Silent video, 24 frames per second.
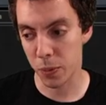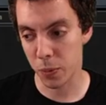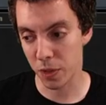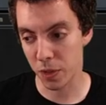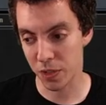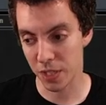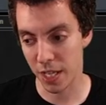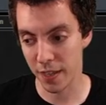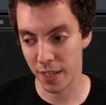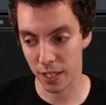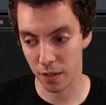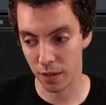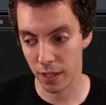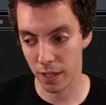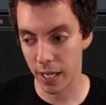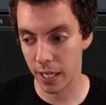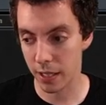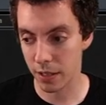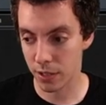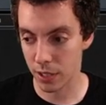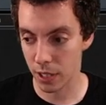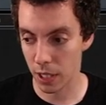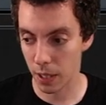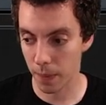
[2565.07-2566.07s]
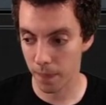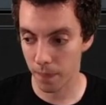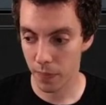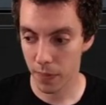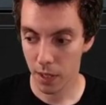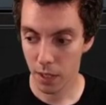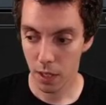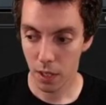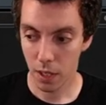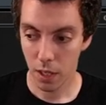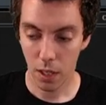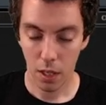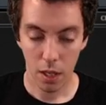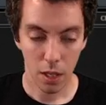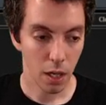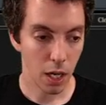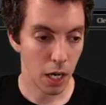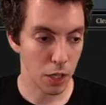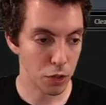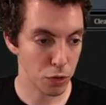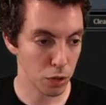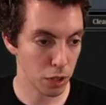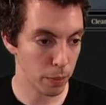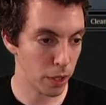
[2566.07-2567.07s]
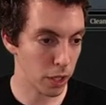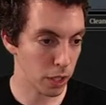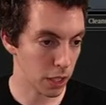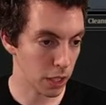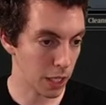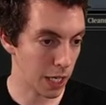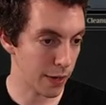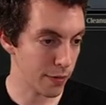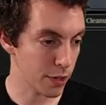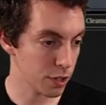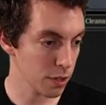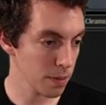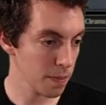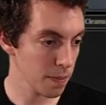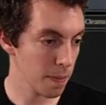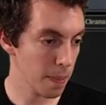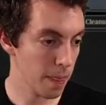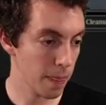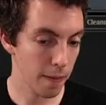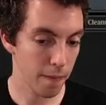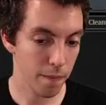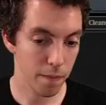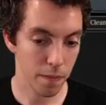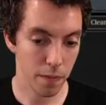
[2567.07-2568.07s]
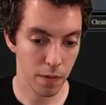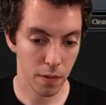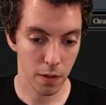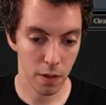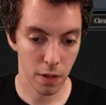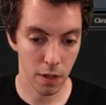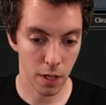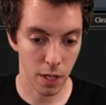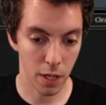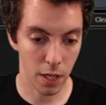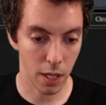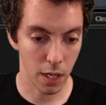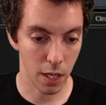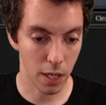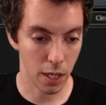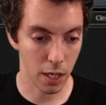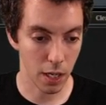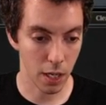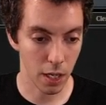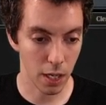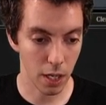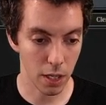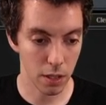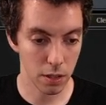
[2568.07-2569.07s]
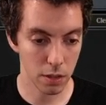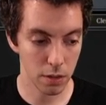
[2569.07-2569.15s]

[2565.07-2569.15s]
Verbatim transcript: but it's not that great. So I was running Mulligan, obviously. Uh,